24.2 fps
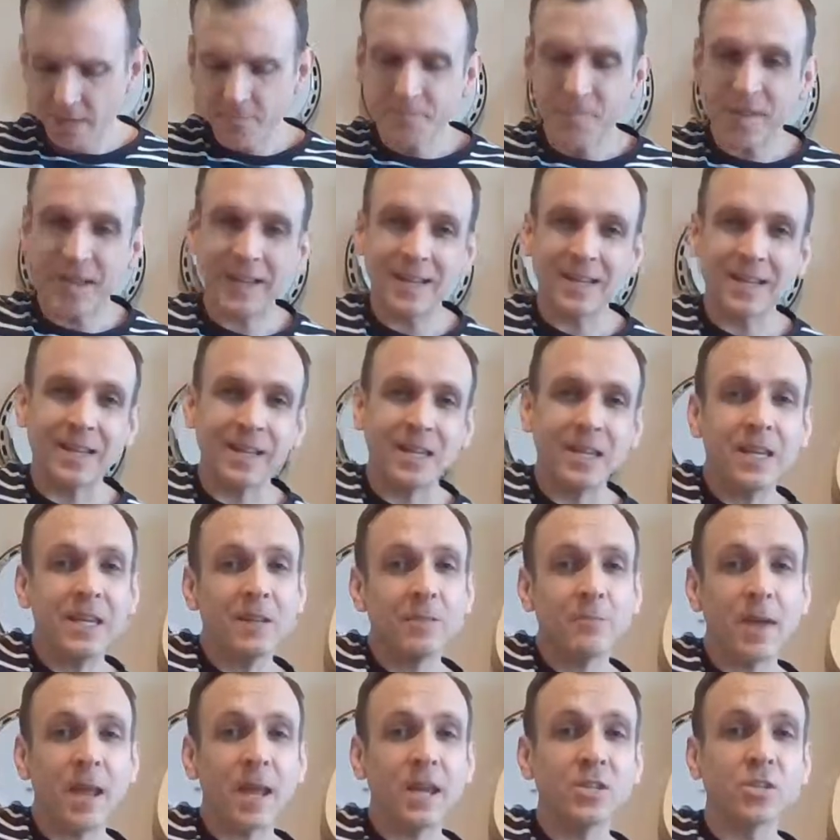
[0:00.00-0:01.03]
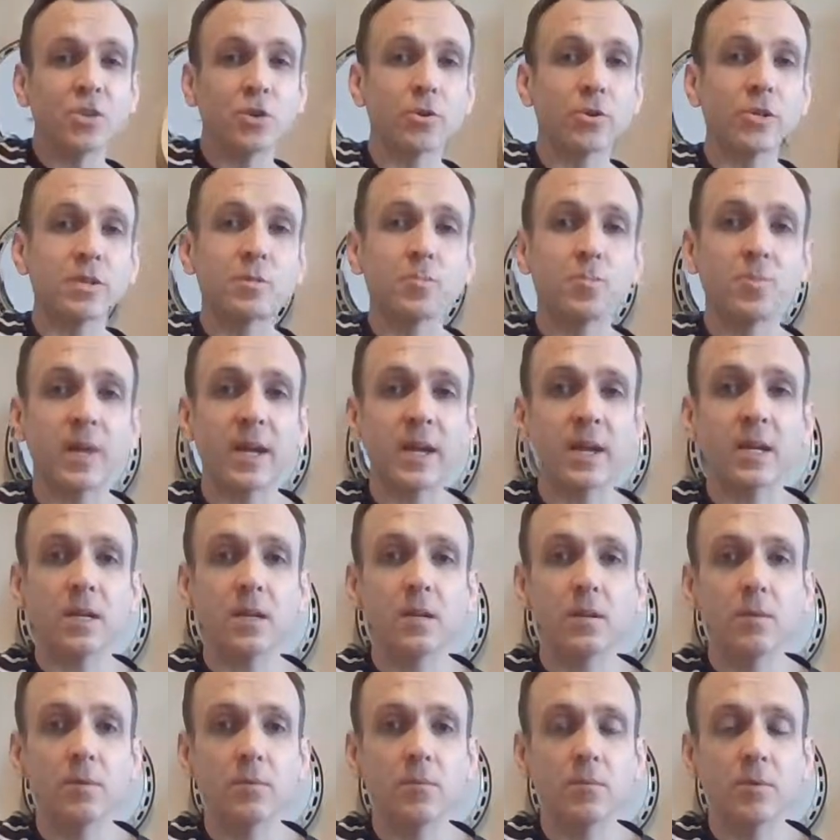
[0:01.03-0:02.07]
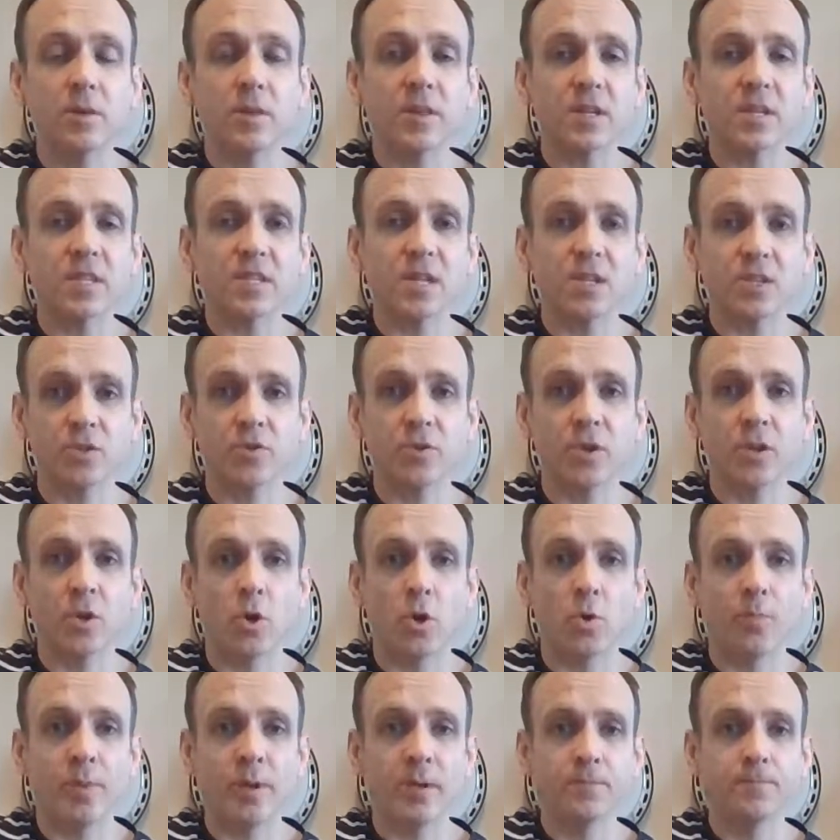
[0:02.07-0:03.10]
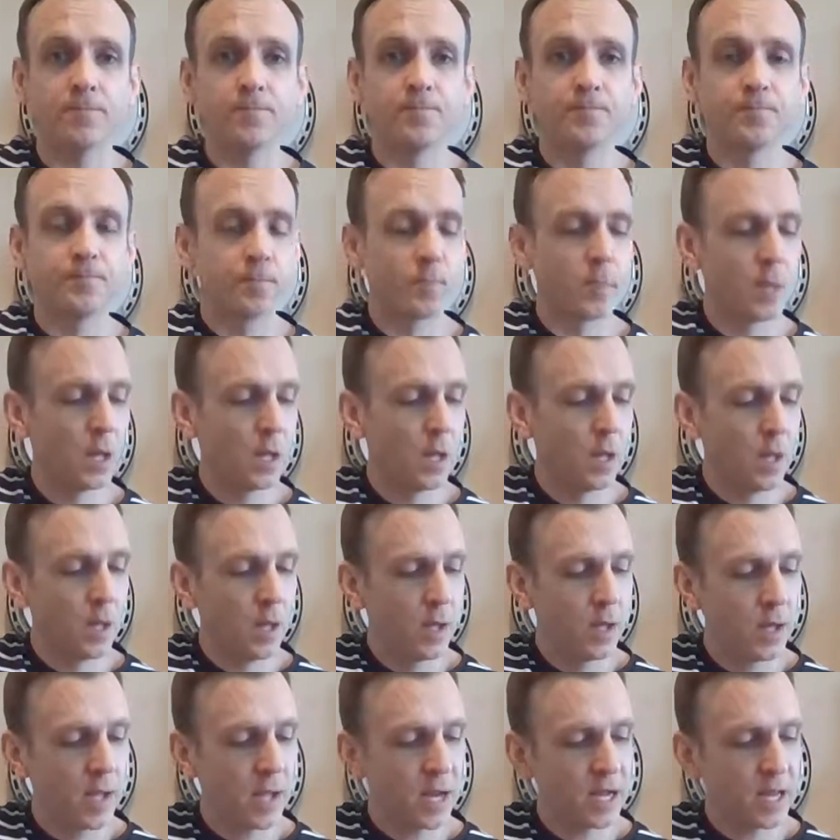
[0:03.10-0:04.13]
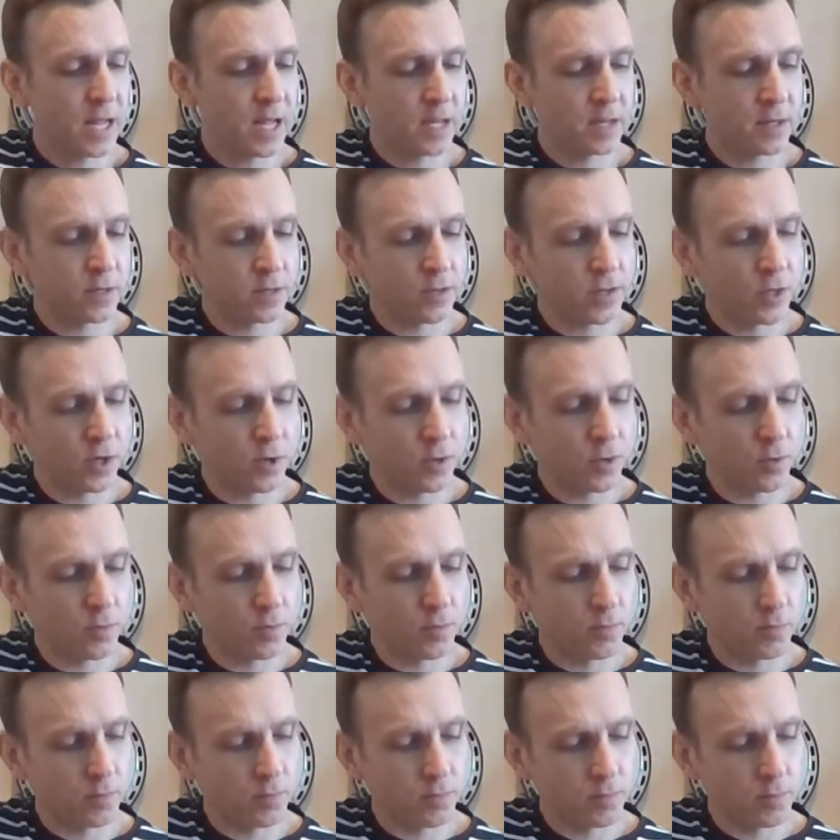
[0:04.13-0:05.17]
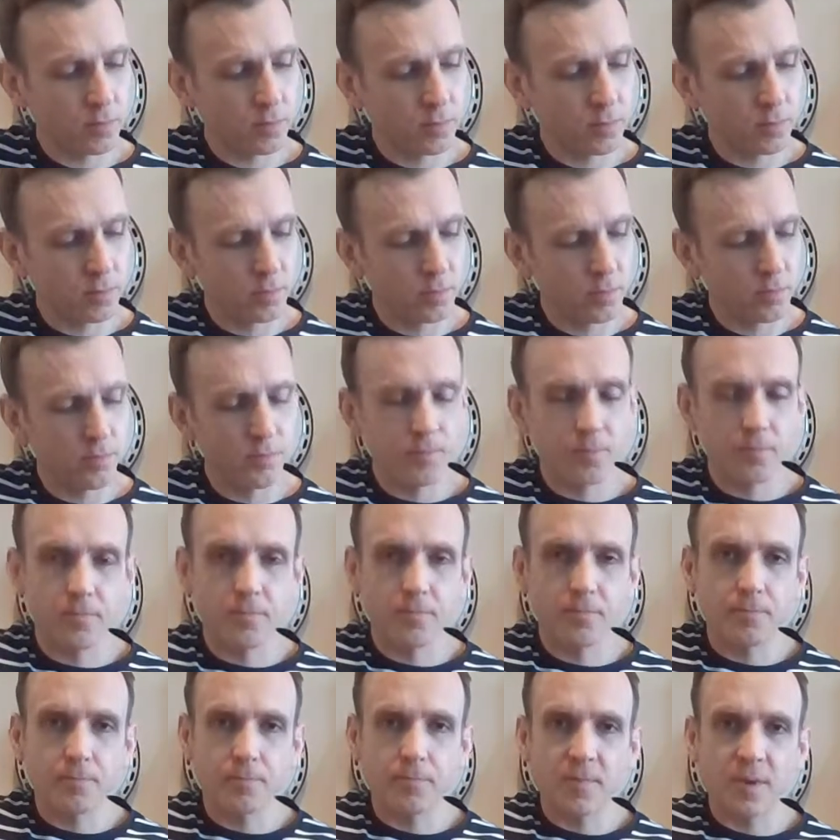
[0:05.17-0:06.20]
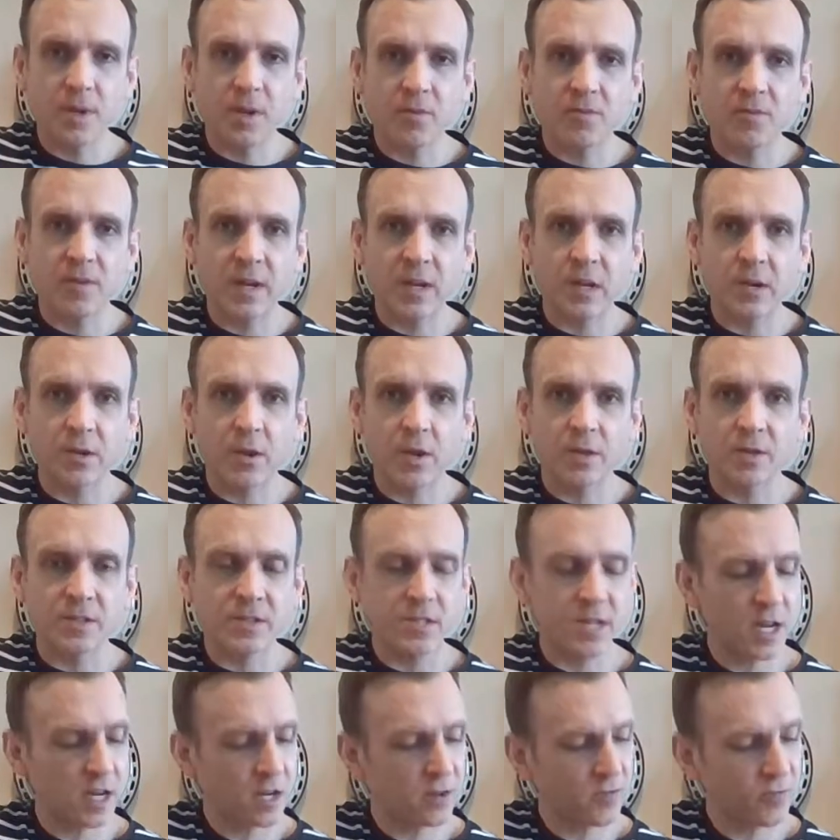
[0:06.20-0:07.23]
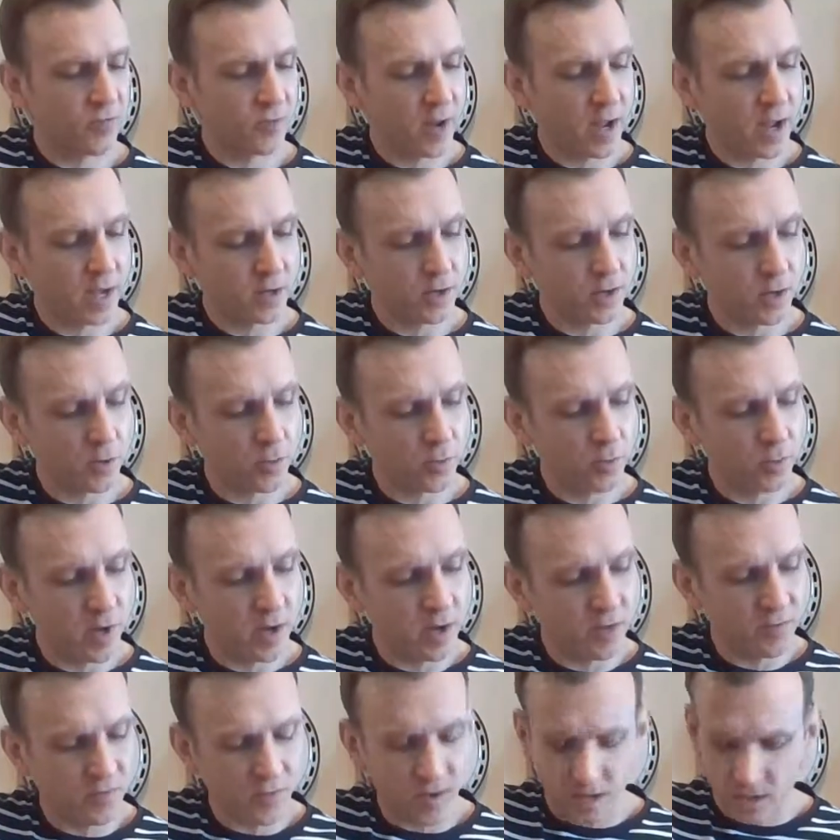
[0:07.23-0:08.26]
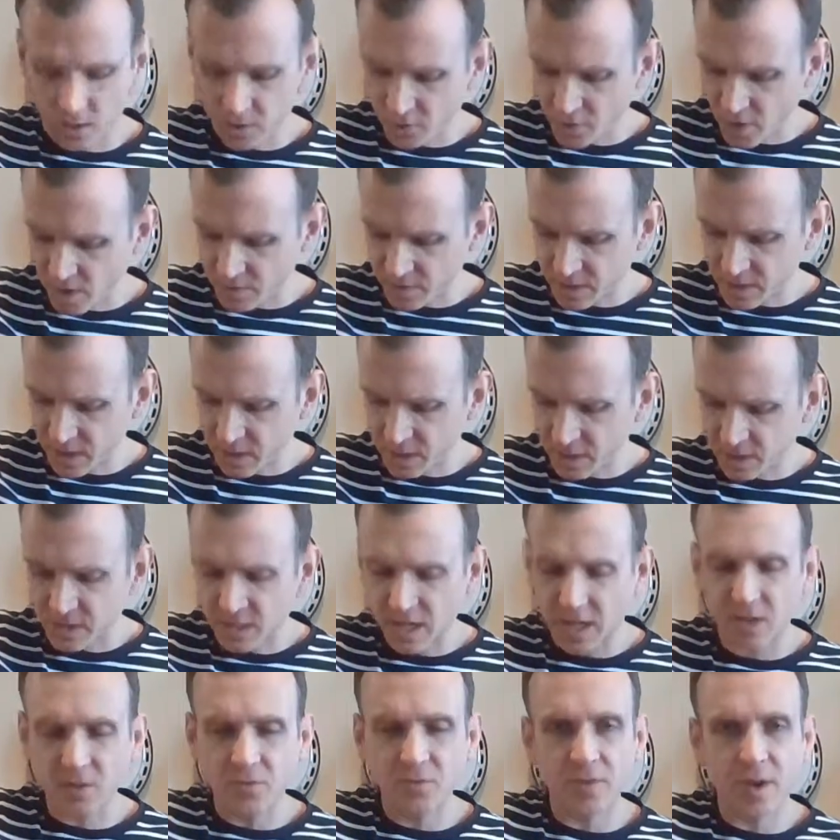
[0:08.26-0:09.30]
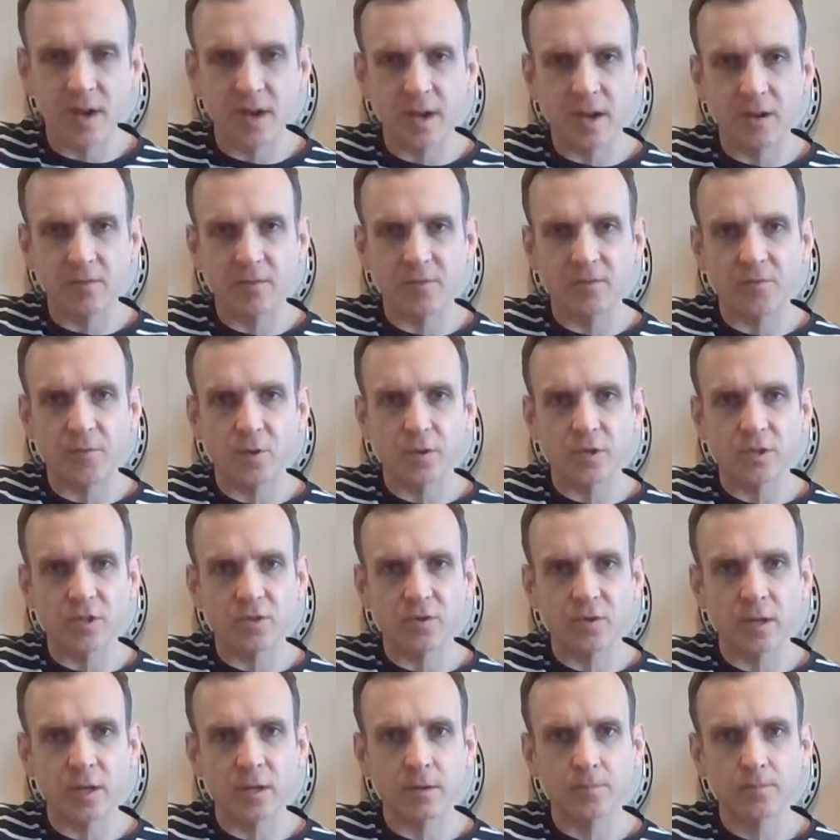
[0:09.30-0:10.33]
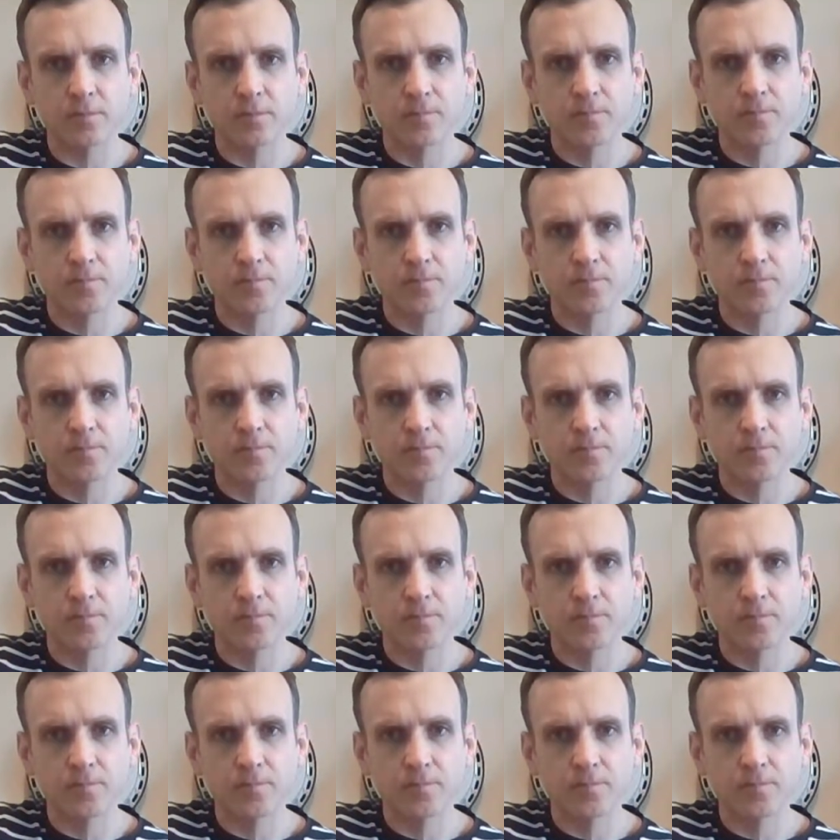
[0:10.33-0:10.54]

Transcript: An E major is played with the 6th string open, and then your middle finger on the 2nd fret, your ring finger drops in on the 2nd fret of the 4th string,